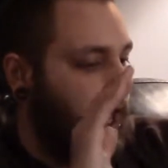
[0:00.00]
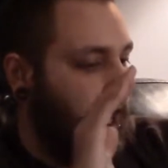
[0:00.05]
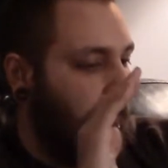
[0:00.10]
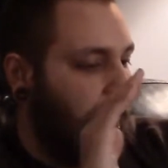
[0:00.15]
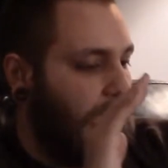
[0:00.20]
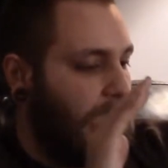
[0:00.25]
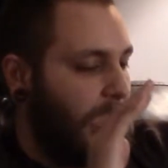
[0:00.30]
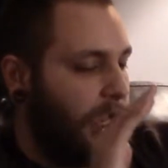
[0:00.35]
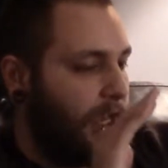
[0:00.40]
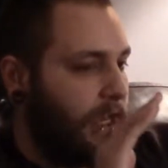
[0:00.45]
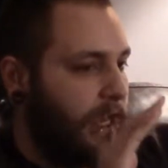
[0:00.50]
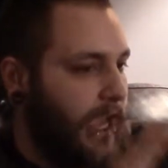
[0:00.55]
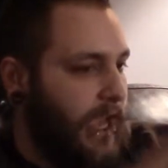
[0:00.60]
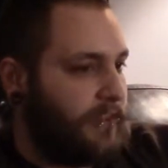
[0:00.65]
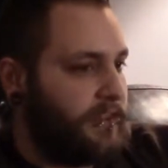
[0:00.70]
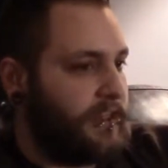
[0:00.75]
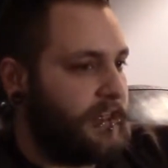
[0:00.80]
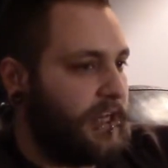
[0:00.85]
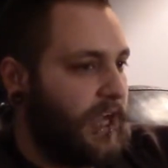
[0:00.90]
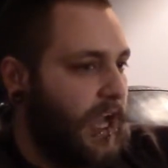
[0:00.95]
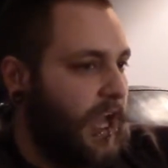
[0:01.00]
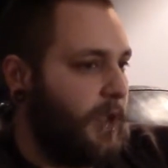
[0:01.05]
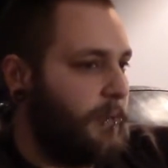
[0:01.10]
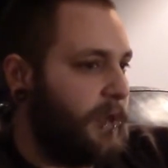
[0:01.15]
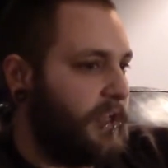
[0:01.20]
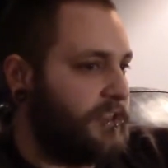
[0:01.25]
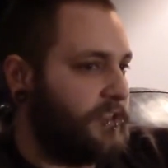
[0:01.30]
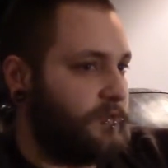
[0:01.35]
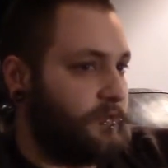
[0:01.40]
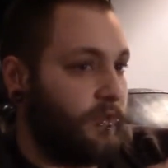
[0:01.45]
And at the time, I
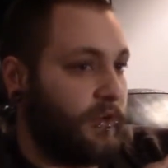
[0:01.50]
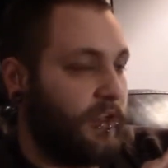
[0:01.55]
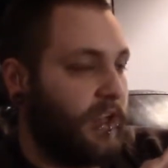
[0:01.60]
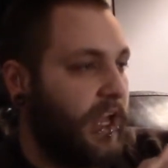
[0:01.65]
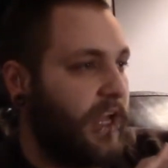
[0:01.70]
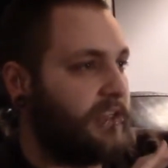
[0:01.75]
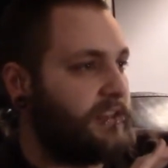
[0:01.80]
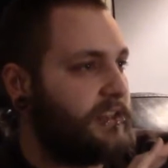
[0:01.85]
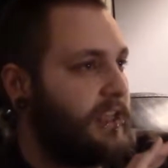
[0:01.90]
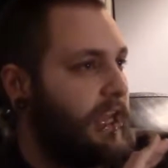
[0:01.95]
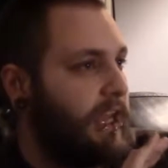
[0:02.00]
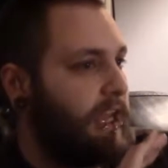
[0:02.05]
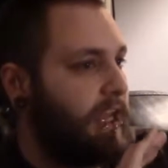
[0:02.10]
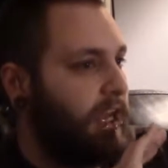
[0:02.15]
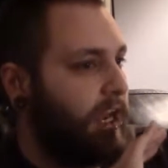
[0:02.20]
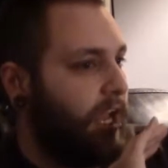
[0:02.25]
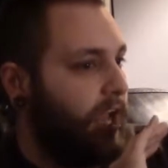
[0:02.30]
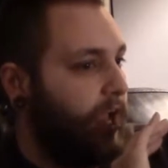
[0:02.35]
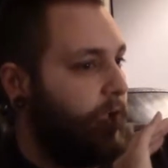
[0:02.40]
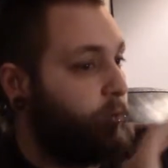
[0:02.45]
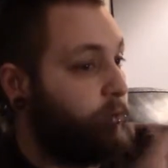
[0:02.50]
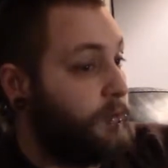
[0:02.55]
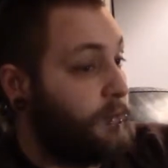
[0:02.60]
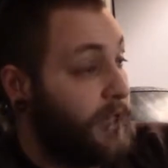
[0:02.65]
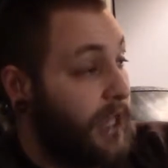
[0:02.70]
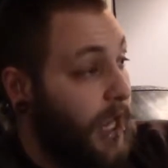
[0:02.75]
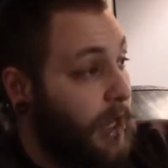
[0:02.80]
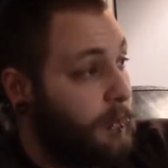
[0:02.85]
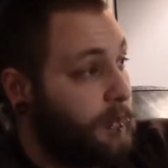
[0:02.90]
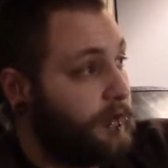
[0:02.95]
just realized that I would
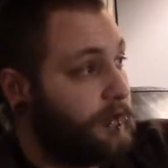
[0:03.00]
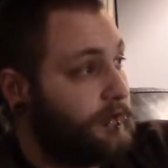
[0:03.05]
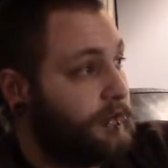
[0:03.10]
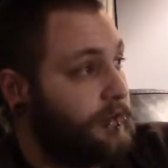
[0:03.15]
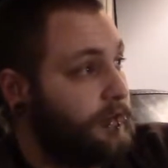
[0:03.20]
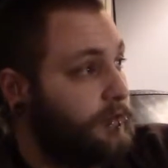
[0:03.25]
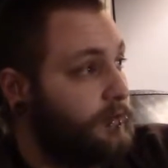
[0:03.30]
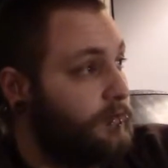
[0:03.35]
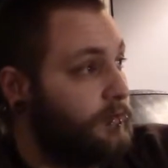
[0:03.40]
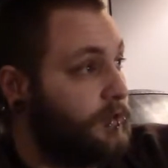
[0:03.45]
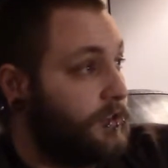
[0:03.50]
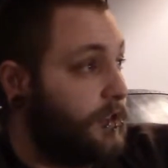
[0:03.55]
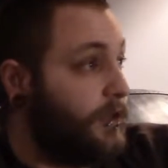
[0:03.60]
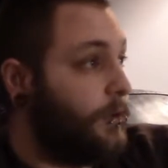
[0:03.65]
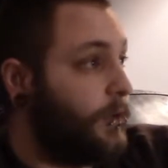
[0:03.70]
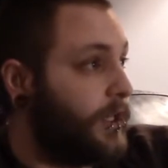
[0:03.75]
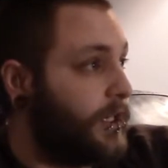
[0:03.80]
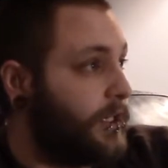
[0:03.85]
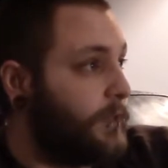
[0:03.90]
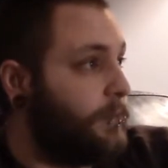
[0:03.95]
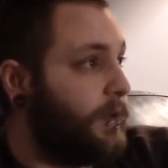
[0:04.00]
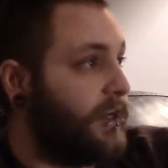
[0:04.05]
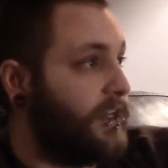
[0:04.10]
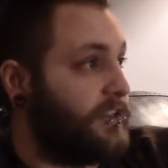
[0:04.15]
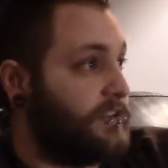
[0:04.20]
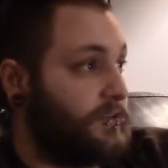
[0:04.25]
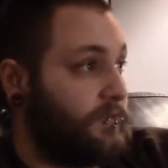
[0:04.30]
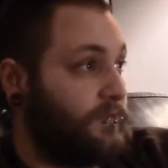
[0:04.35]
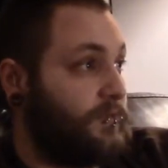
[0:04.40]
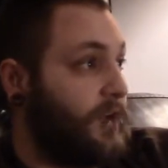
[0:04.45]
be able to do it, but
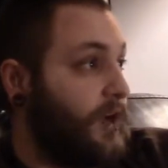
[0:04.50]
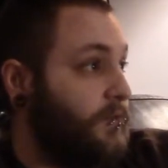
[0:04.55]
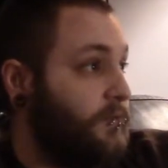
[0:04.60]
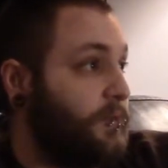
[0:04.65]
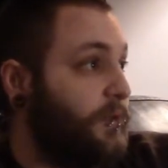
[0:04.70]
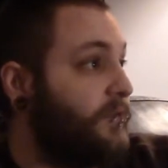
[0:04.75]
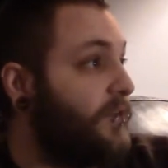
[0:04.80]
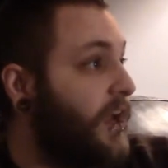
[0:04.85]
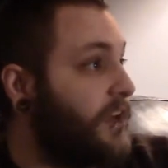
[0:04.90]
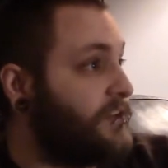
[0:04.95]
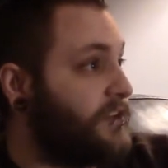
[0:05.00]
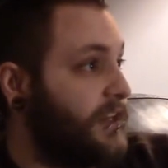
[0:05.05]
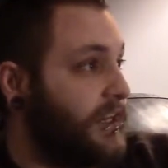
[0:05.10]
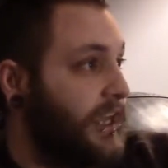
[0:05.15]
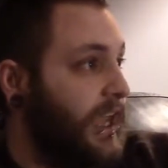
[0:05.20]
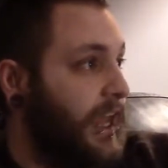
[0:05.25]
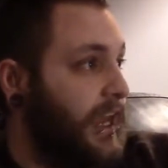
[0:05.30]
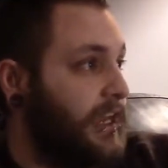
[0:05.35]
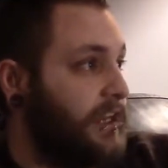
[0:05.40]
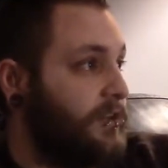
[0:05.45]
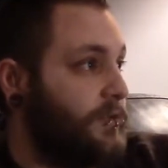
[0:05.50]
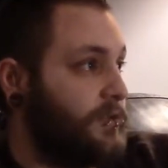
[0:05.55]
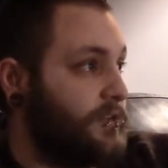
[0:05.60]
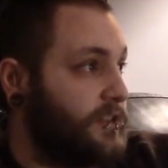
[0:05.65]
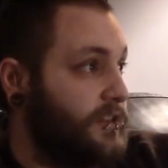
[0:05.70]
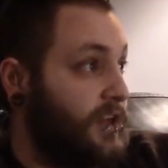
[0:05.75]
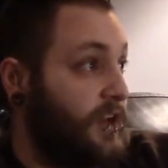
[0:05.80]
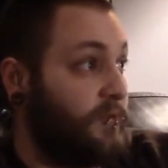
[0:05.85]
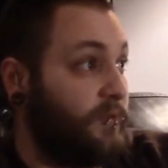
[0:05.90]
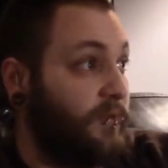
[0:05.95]
it's a tough profession to get into. It's a
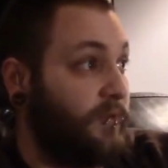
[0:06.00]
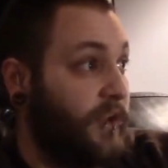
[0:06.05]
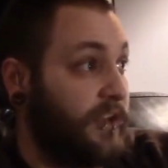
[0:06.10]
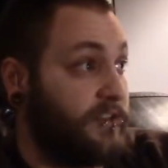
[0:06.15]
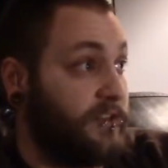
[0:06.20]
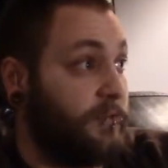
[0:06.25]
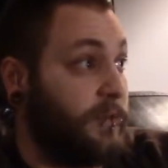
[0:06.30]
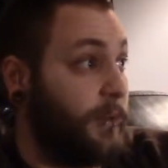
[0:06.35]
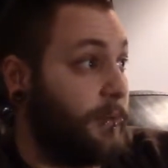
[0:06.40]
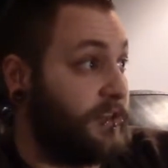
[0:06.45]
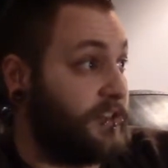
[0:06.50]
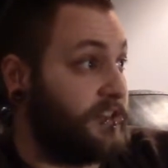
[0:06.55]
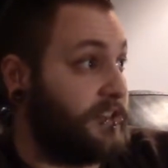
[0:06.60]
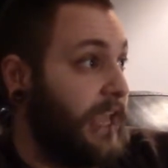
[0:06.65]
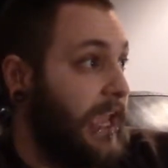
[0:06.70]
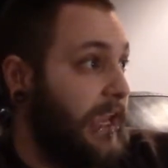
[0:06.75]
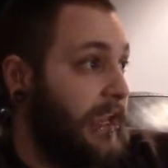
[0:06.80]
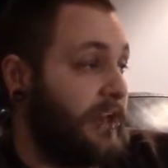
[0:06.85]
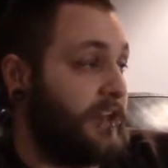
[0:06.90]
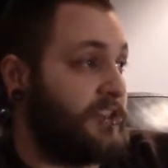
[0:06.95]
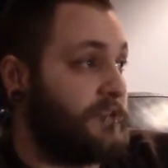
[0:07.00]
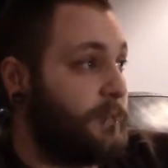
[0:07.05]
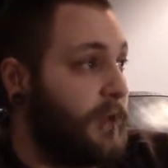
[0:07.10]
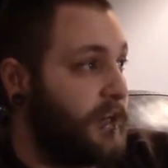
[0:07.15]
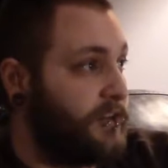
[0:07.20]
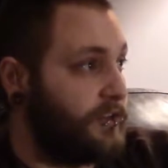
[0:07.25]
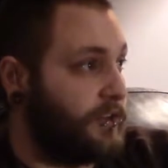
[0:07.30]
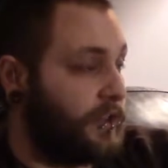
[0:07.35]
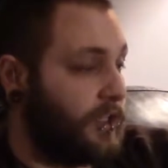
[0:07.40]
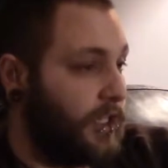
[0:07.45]
tough profession to be able to stay in,
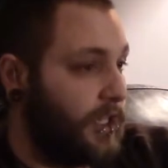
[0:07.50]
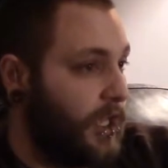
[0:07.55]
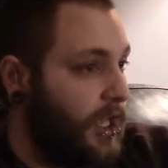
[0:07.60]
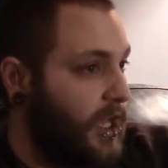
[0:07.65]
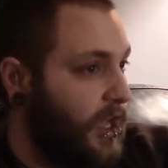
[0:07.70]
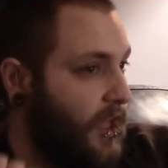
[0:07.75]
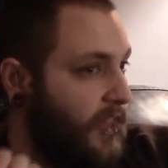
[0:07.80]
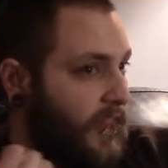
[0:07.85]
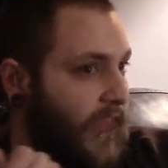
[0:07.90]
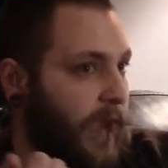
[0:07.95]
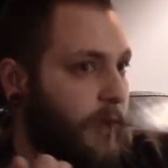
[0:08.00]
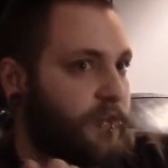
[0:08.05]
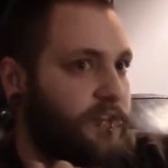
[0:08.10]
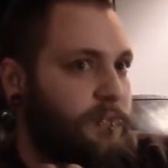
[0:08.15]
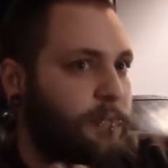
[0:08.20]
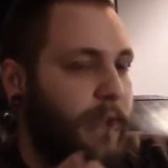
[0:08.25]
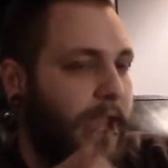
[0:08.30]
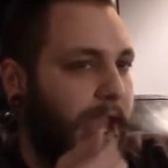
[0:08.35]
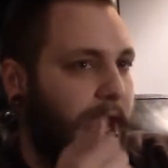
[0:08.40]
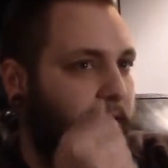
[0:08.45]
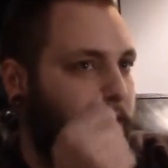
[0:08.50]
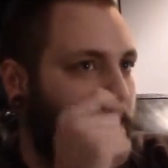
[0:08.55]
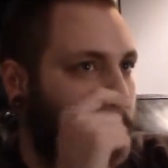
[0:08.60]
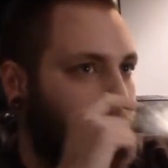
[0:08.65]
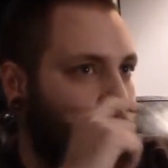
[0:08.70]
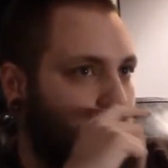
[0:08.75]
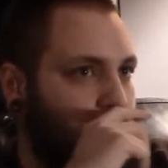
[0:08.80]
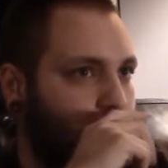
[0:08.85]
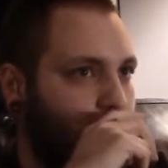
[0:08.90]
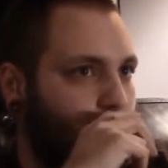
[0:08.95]
especially that was back in
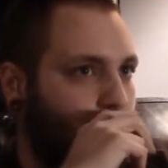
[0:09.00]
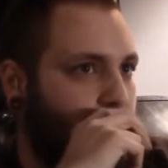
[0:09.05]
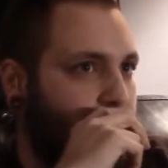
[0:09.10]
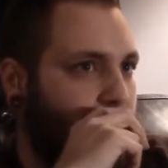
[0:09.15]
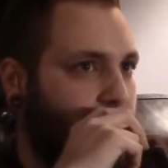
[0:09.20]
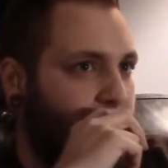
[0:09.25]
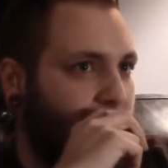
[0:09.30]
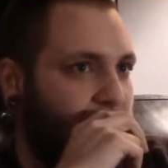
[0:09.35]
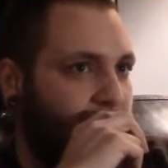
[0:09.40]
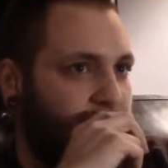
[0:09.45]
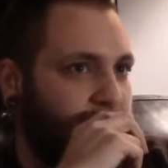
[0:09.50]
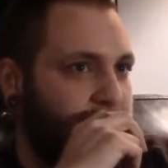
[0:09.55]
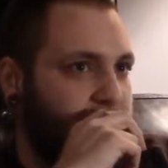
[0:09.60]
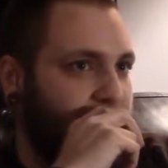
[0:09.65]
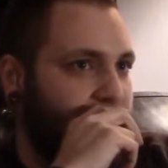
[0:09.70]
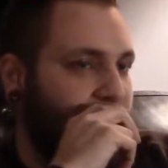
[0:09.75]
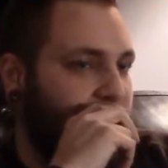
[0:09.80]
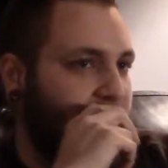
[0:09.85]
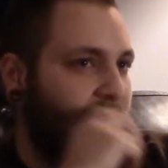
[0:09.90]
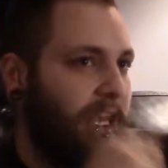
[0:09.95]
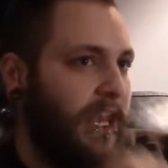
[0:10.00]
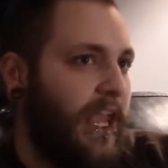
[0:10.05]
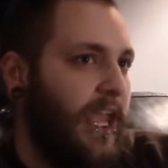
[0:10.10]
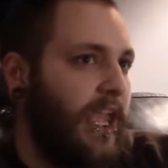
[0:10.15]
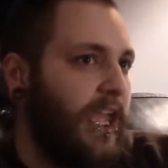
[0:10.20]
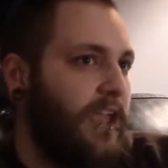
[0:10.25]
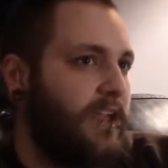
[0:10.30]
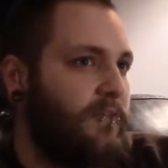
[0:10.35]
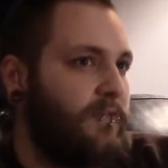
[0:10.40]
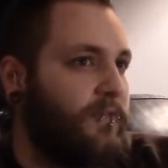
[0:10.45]

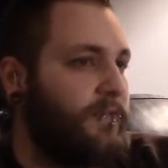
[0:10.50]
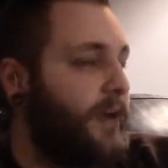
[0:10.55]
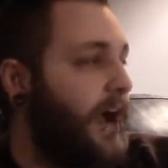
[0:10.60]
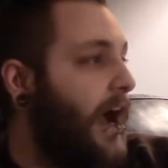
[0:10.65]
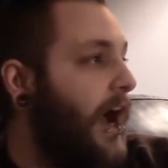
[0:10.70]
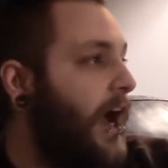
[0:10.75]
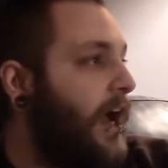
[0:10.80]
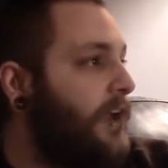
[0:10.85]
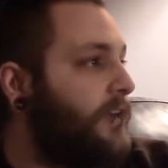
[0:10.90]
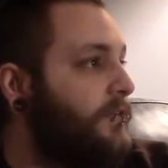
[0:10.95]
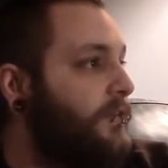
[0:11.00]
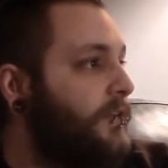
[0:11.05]
2005